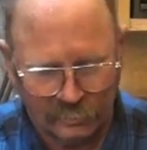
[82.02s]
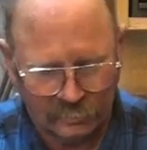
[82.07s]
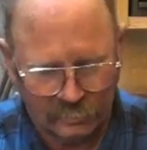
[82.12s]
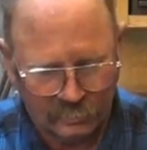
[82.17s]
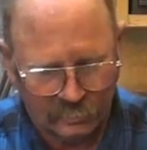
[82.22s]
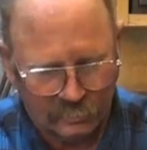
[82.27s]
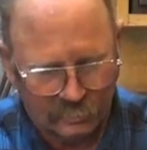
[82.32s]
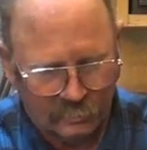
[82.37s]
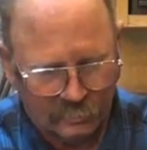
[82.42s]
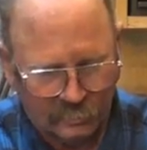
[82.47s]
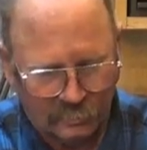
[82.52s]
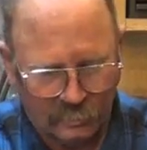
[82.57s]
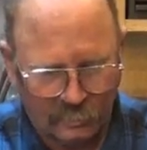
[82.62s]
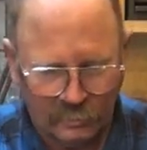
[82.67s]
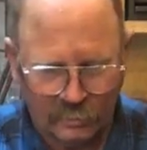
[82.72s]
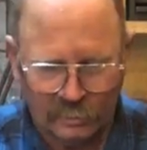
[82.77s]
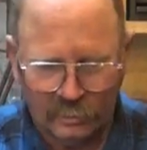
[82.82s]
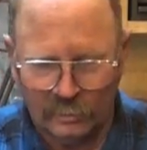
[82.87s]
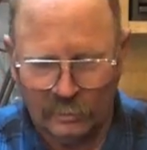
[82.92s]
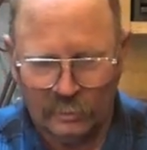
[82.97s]

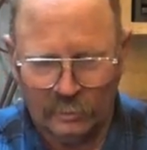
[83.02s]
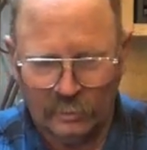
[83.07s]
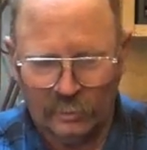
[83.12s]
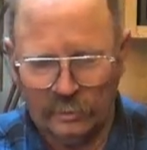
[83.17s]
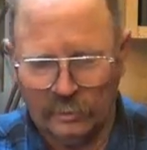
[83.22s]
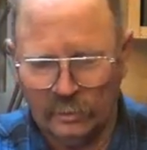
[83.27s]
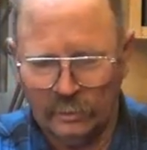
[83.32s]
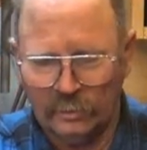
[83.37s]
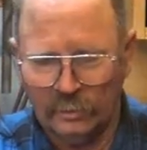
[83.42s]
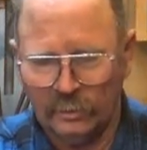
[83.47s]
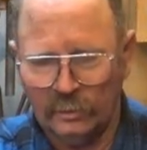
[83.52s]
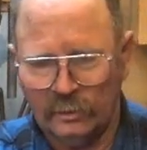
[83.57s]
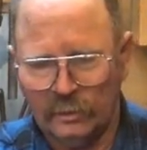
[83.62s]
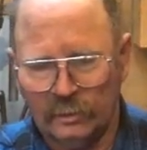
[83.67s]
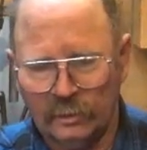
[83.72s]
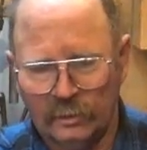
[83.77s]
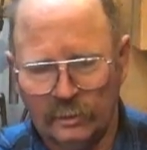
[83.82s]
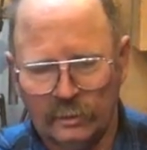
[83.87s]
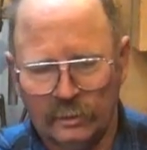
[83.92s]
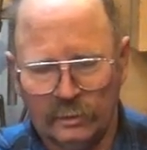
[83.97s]

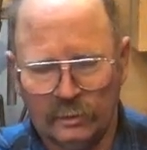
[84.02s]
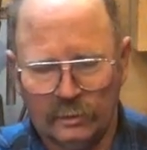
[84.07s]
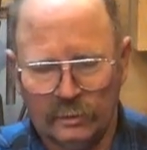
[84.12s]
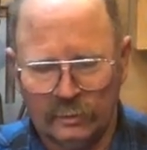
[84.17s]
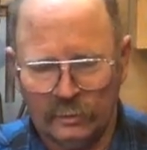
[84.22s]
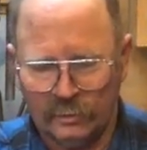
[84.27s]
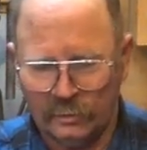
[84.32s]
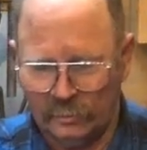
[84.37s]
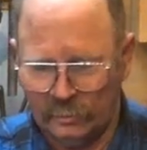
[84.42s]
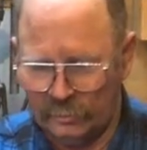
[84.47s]
(no one is talking)